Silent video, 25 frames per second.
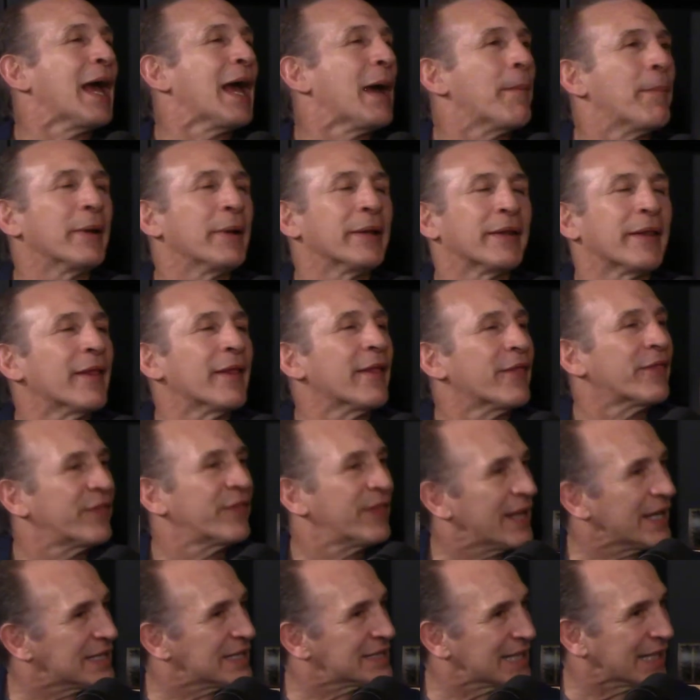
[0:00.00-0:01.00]
But
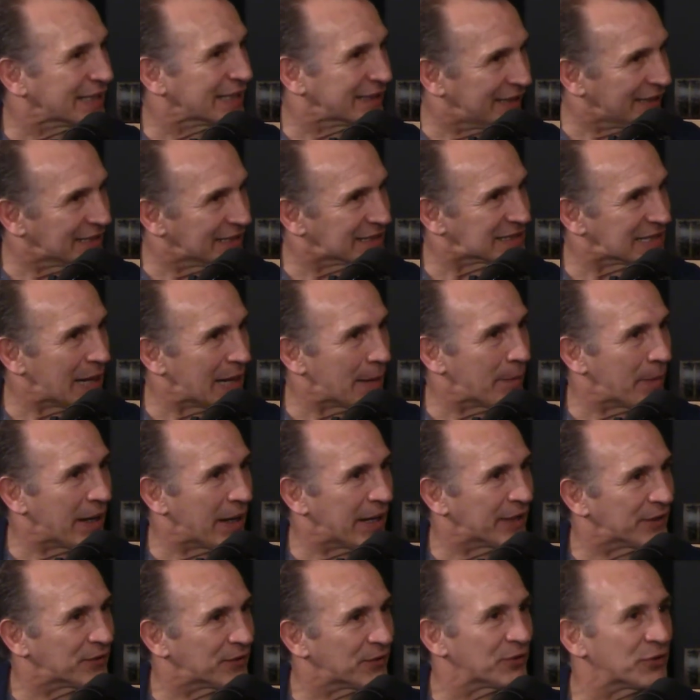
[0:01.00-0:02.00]
things like this, I buy
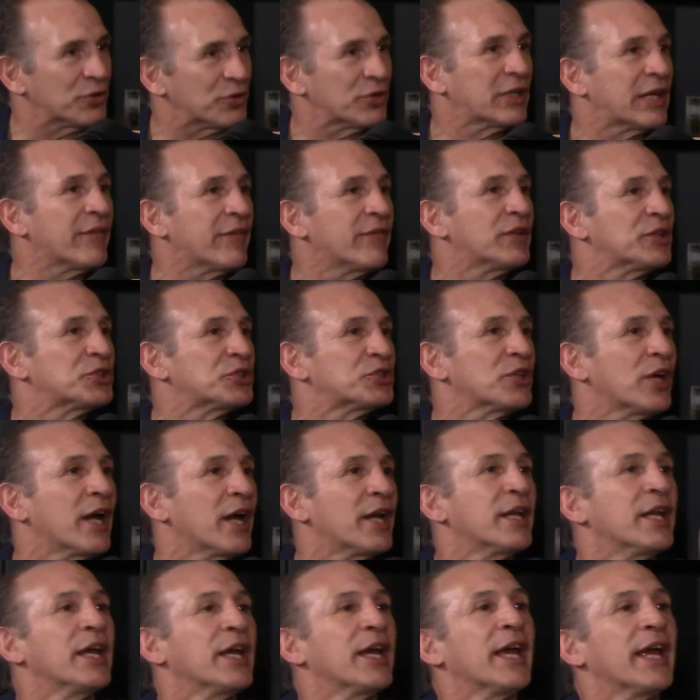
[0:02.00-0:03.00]
into. You give it a shot,
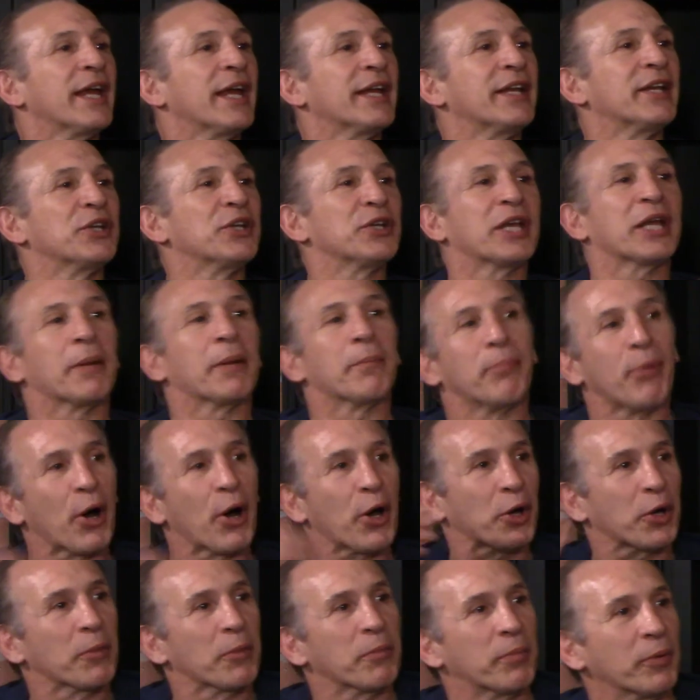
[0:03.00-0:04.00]
and then you get a
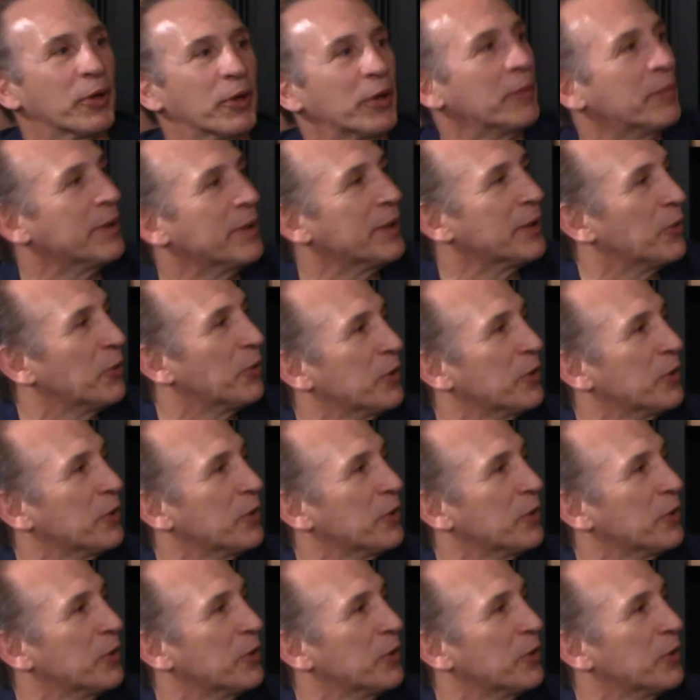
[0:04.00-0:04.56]
bottle of bourbon or.